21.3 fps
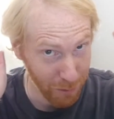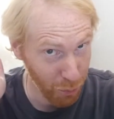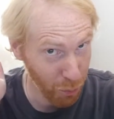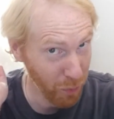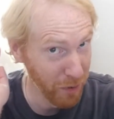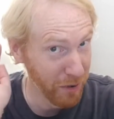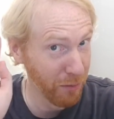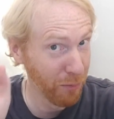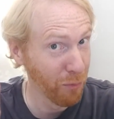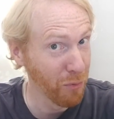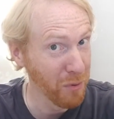
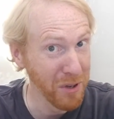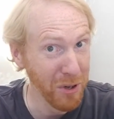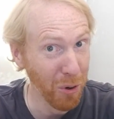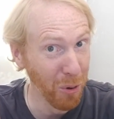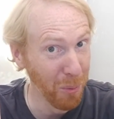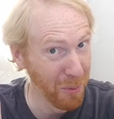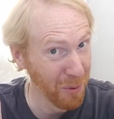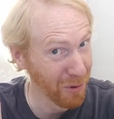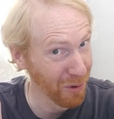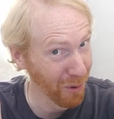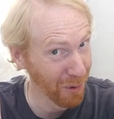with free
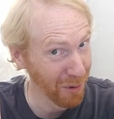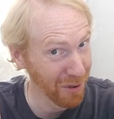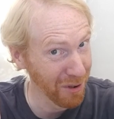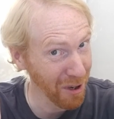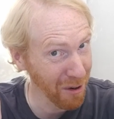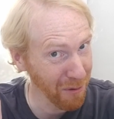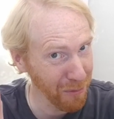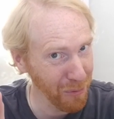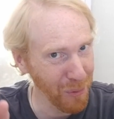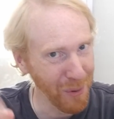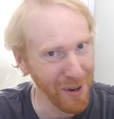open source
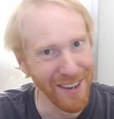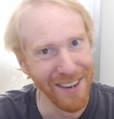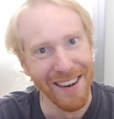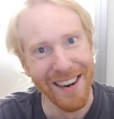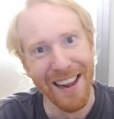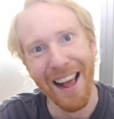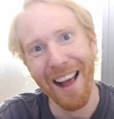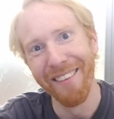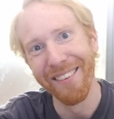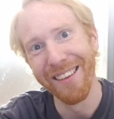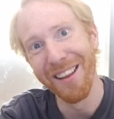software,
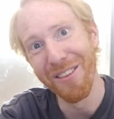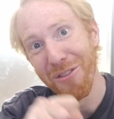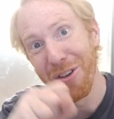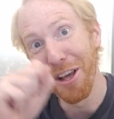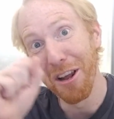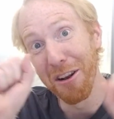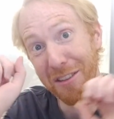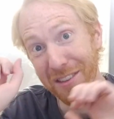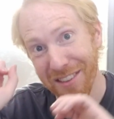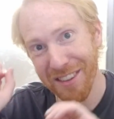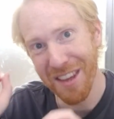and then you
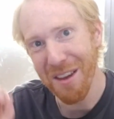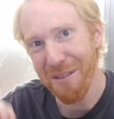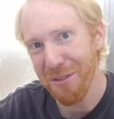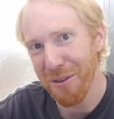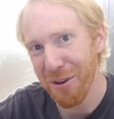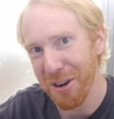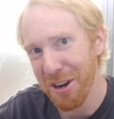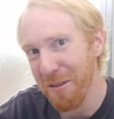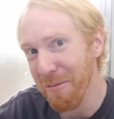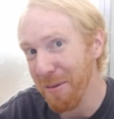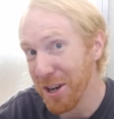can save
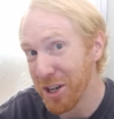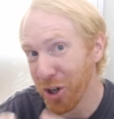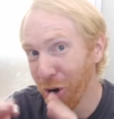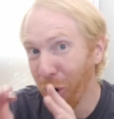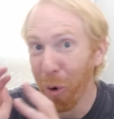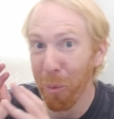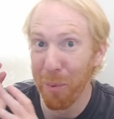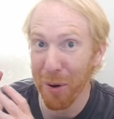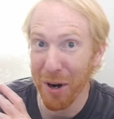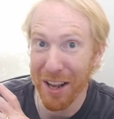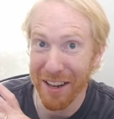your image,
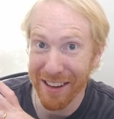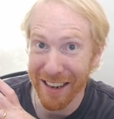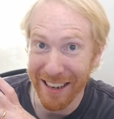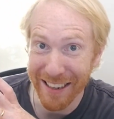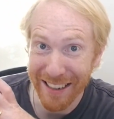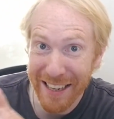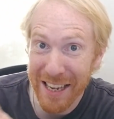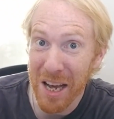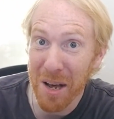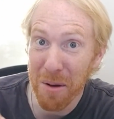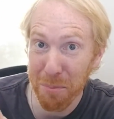open it
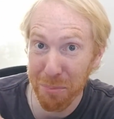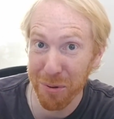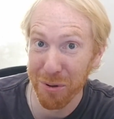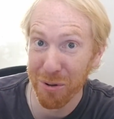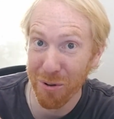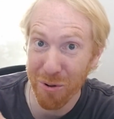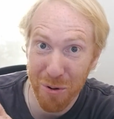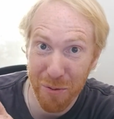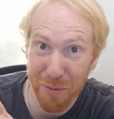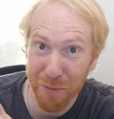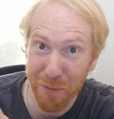in GIMP
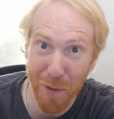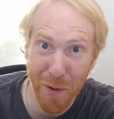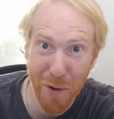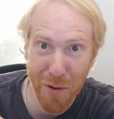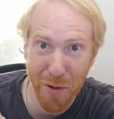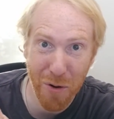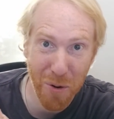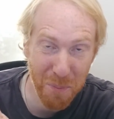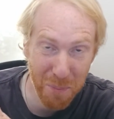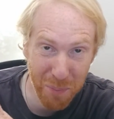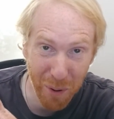to do
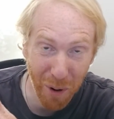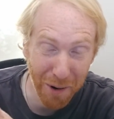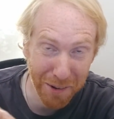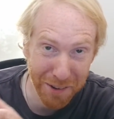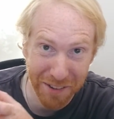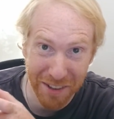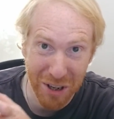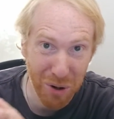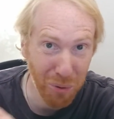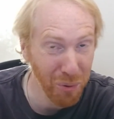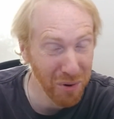further
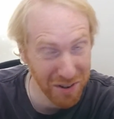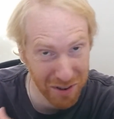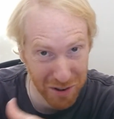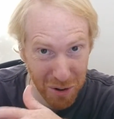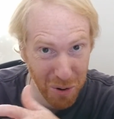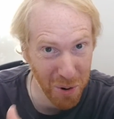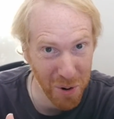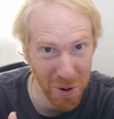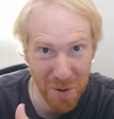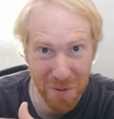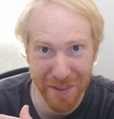processing with
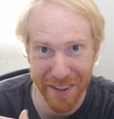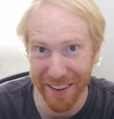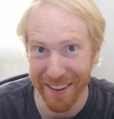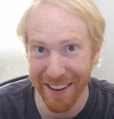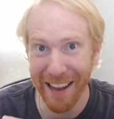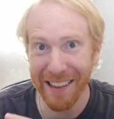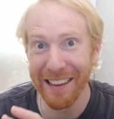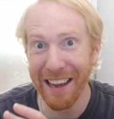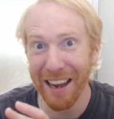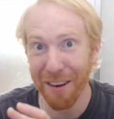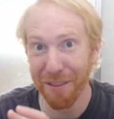curves and
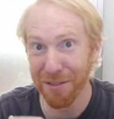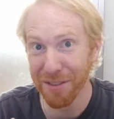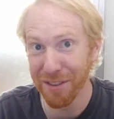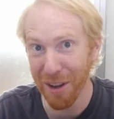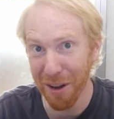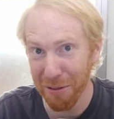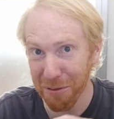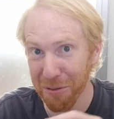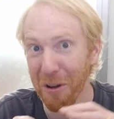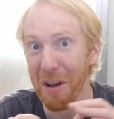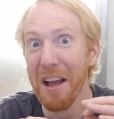that kind of
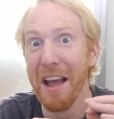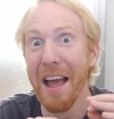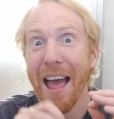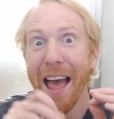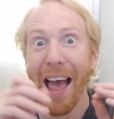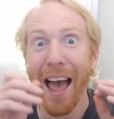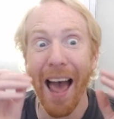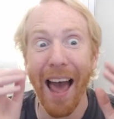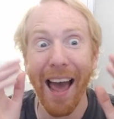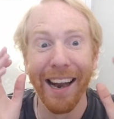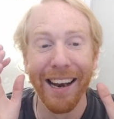stuff.
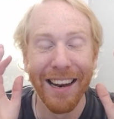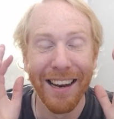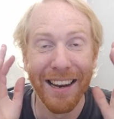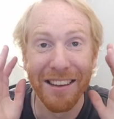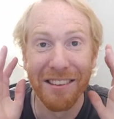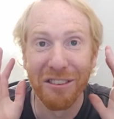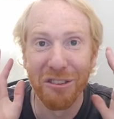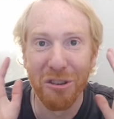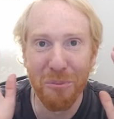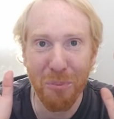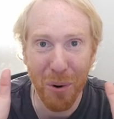And it
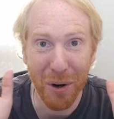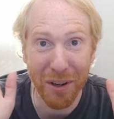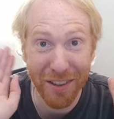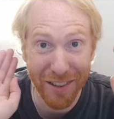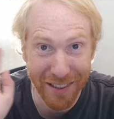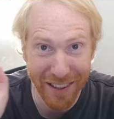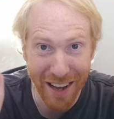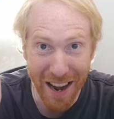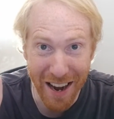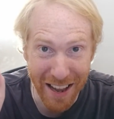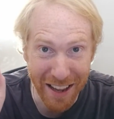is super
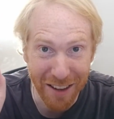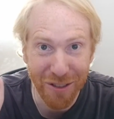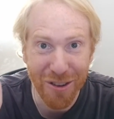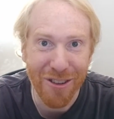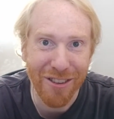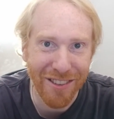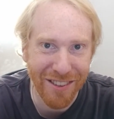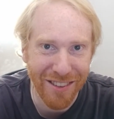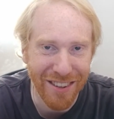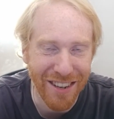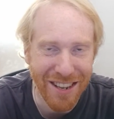exciting to
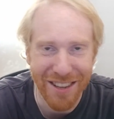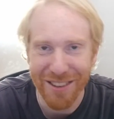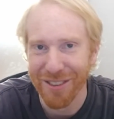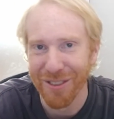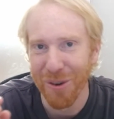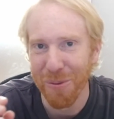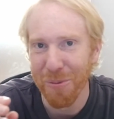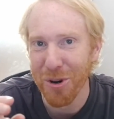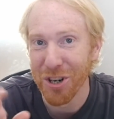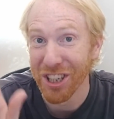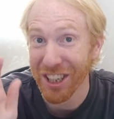see
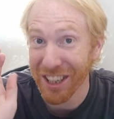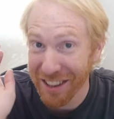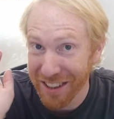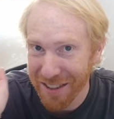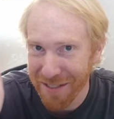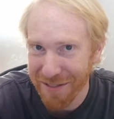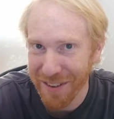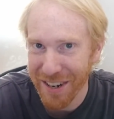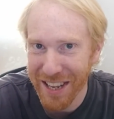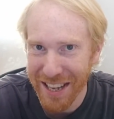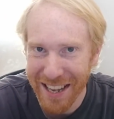so much
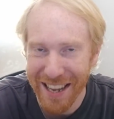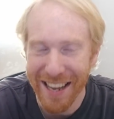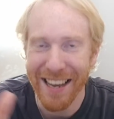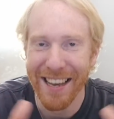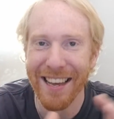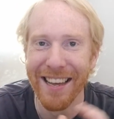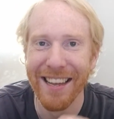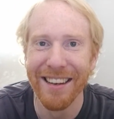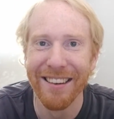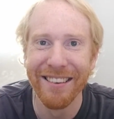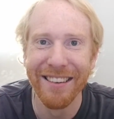activity
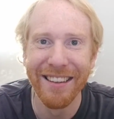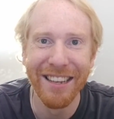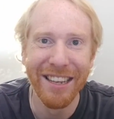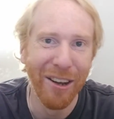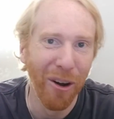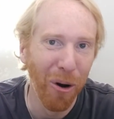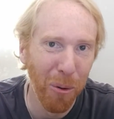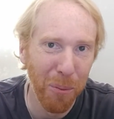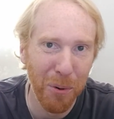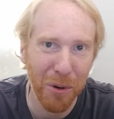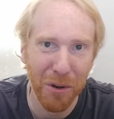in
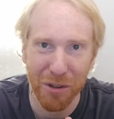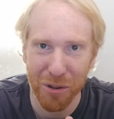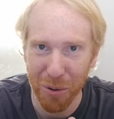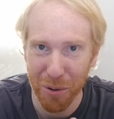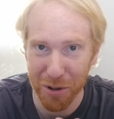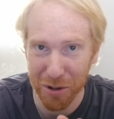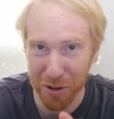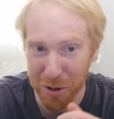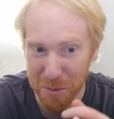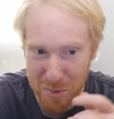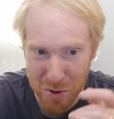the open
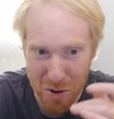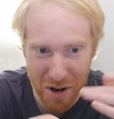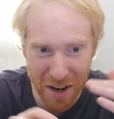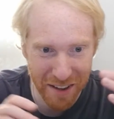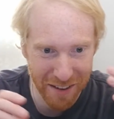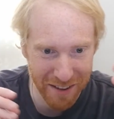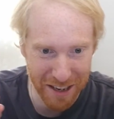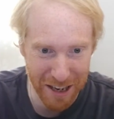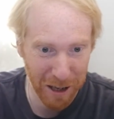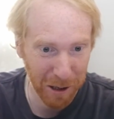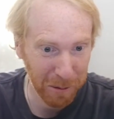source
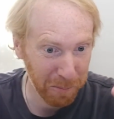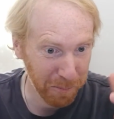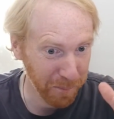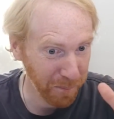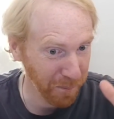community.